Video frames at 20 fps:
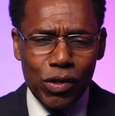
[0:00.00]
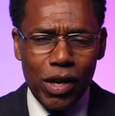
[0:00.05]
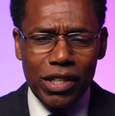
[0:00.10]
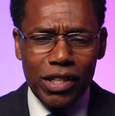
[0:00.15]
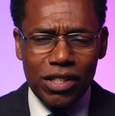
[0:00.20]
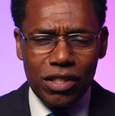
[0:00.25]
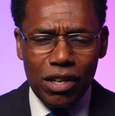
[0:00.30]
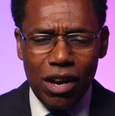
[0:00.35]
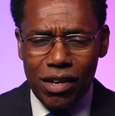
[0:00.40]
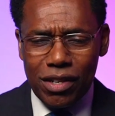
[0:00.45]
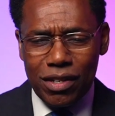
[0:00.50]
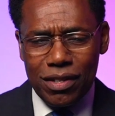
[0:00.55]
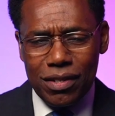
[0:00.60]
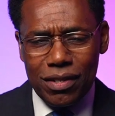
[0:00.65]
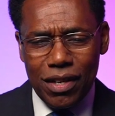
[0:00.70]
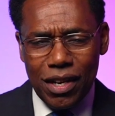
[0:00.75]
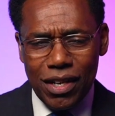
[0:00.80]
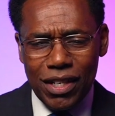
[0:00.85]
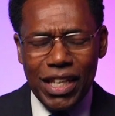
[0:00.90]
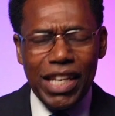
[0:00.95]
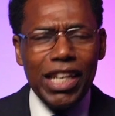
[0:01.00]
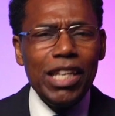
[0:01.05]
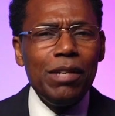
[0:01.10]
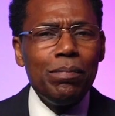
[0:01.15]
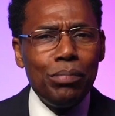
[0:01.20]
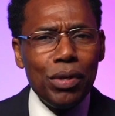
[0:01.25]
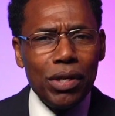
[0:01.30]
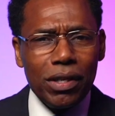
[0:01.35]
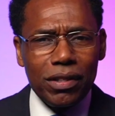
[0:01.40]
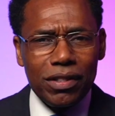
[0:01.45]
So I started an
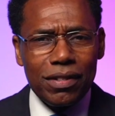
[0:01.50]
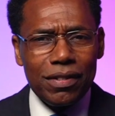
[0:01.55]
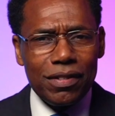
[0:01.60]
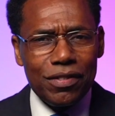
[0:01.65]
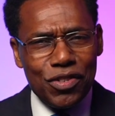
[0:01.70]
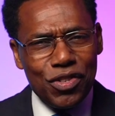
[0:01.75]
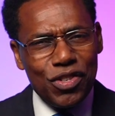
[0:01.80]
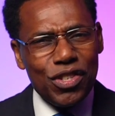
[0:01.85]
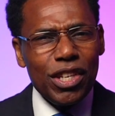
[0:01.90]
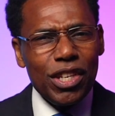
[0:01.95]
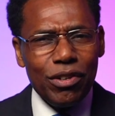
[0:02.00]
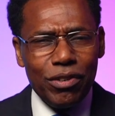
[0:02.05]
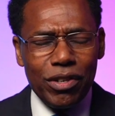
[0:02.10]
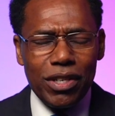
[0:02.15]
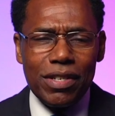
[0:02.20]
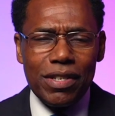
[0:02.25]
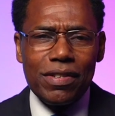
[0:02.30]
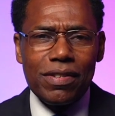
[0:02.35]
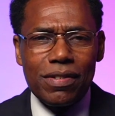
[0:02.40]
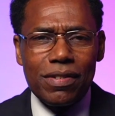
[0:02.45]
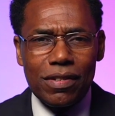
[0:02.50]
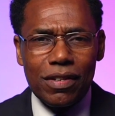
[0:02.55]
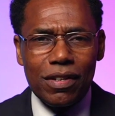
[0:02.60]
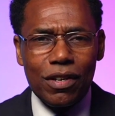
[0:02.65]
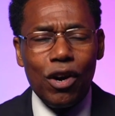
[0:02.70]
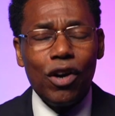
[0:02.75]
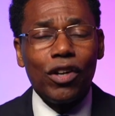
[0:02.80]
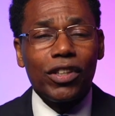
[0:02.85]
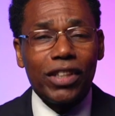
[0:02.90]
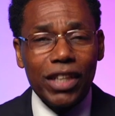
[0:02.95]
ebook series
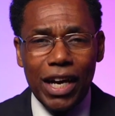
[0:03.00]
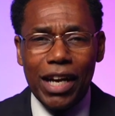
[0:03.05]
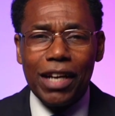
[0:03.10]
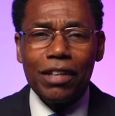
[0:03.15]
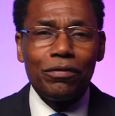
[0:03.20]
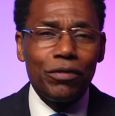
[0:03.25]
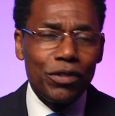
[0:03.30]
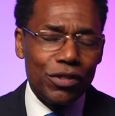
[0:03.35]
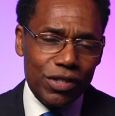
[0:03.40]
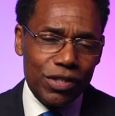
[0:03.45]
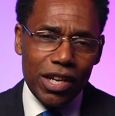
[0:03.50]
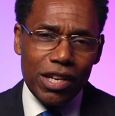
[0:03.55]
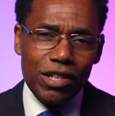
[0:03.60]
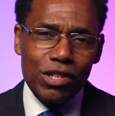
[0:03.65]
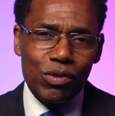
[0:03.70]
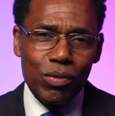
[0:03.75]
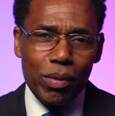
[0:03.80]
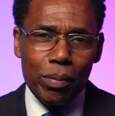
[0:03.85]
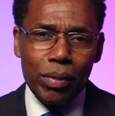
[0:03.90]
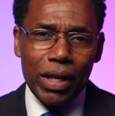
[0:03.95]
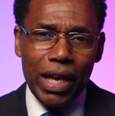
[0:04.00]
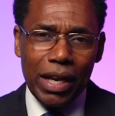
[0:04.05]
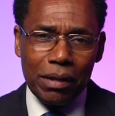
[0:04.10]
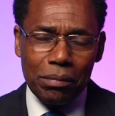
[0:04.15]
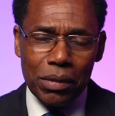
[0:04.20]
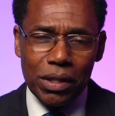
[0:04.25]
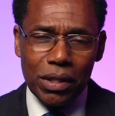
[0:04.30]
called Conversations with Black